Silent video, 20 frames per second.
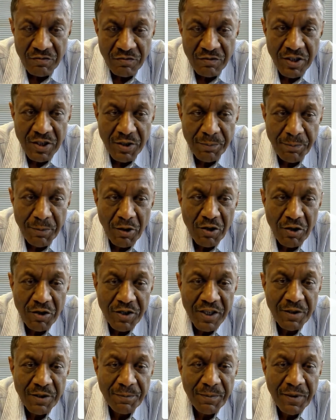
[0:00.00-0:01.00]
One
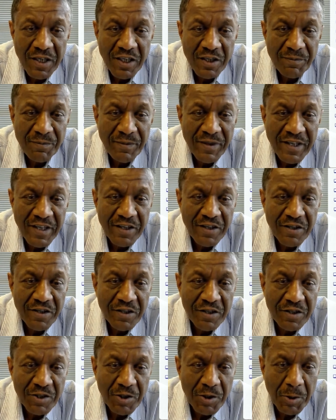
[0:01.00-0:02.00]
important
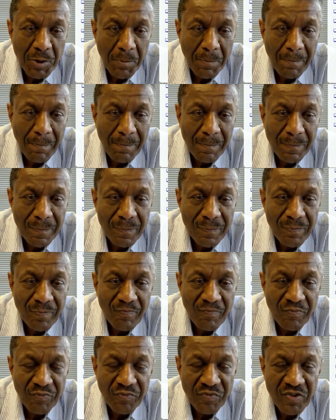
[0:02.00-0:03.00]
parameter
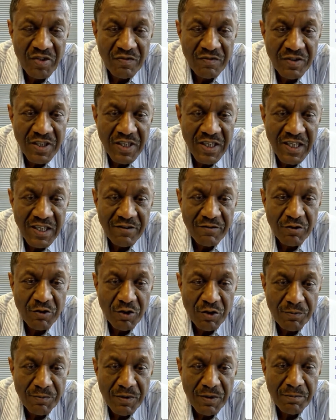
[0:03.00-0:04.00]
we have to
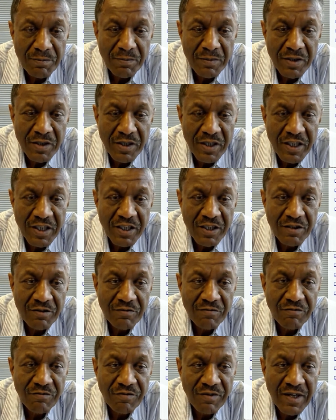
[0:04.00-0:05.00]
remember in
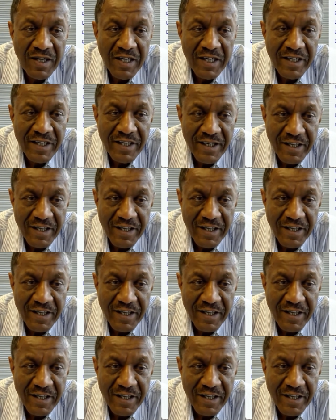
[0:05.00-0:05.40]
fat